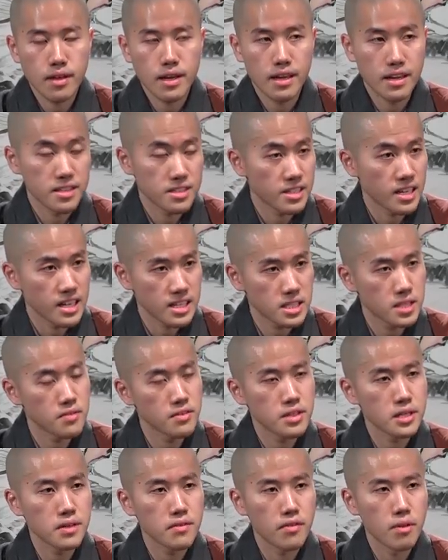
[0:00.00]
And it's an
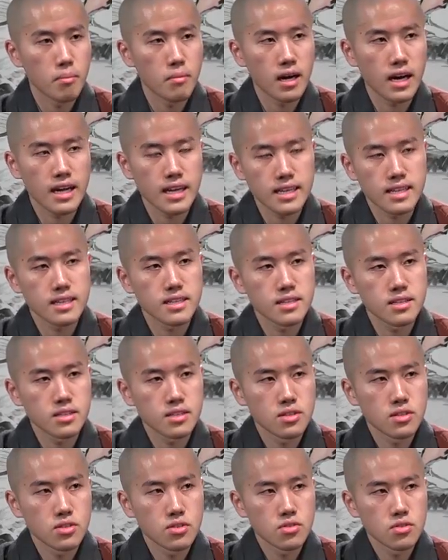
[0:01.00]
activity of the mind.
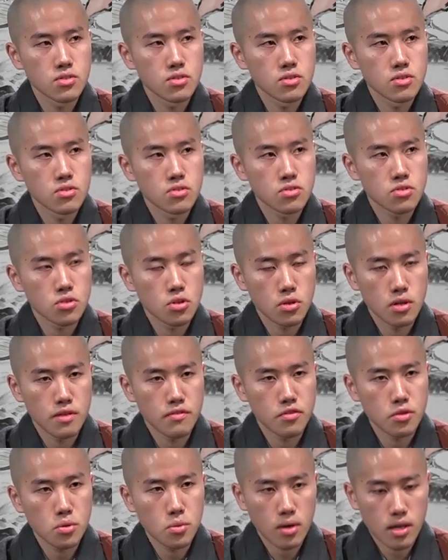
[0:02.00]
So
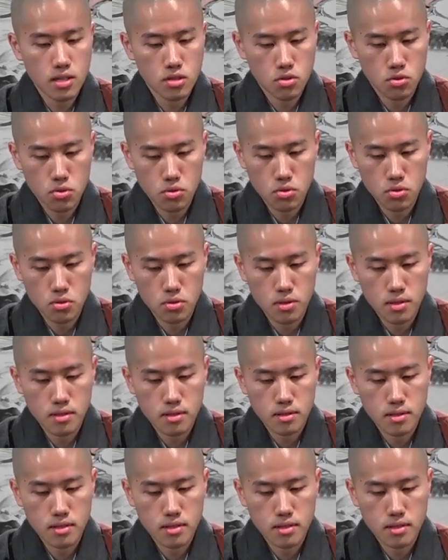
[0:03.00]
if you want to